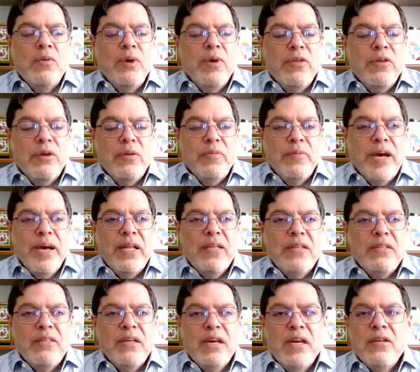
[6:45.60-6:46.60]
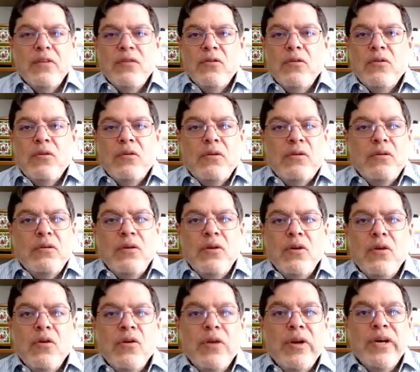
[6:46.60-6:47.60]
whether in Palestine or
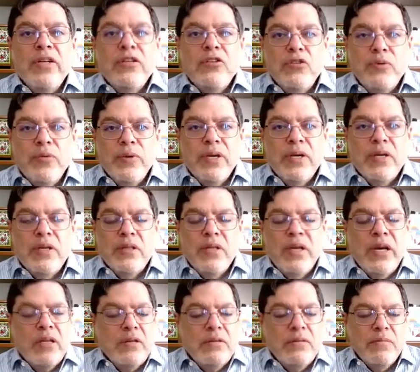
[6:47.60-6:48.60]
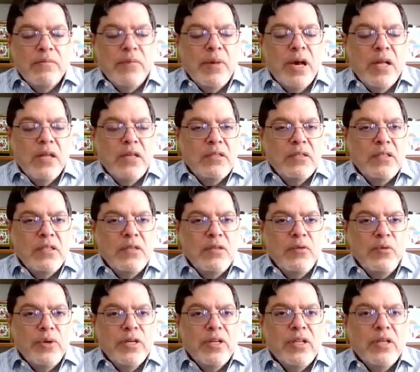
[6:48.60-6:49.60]
elsewhere. That
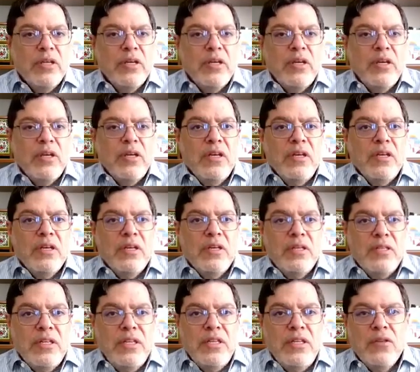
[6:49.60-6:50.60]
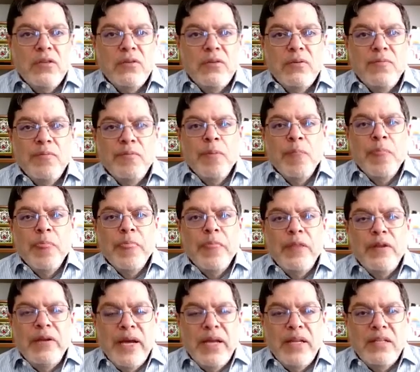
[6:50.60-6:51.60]
policy will continue.
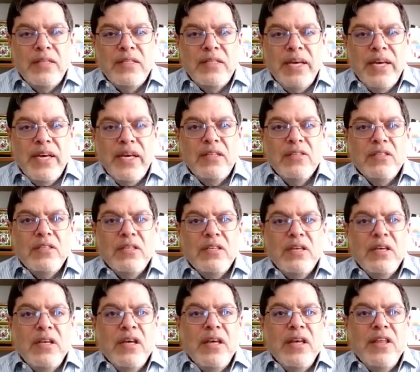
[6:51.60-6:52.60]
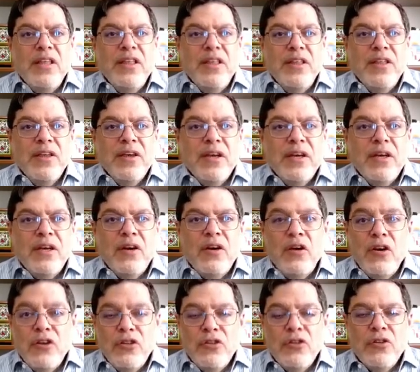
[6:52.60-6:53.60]
The United States
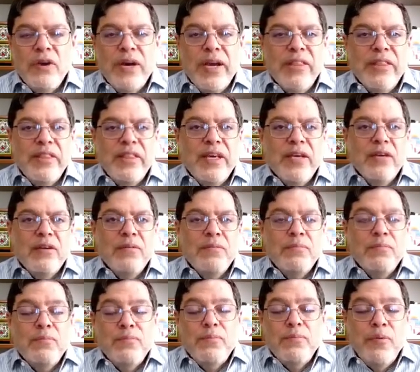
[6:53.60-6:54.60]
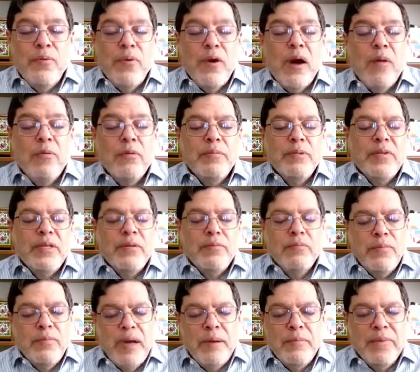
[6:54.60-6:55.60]
also, I think,
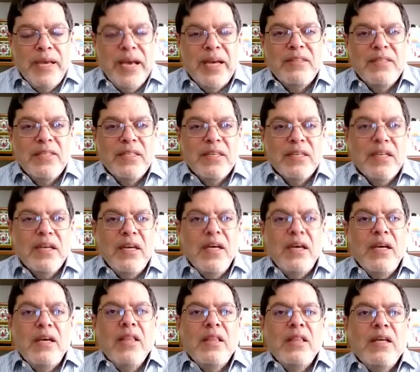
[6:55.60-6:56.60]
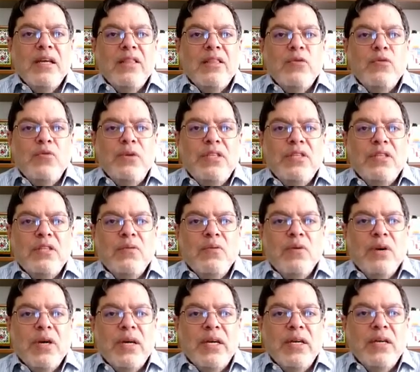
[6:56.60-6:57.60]
probably, I'm guessing, that the
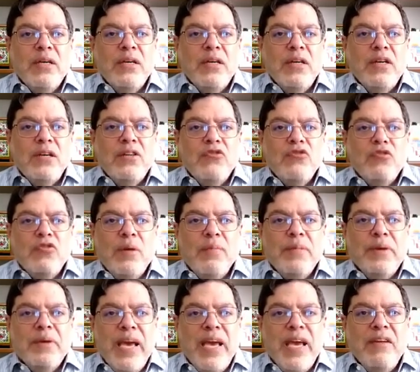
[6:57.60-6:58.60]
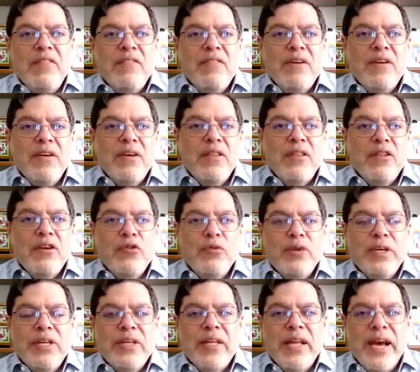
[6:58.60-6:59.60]
reason why Trump gave the
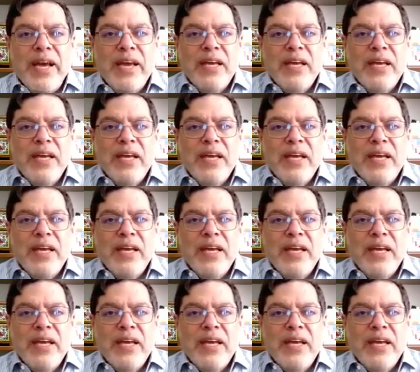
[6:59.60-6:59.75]
green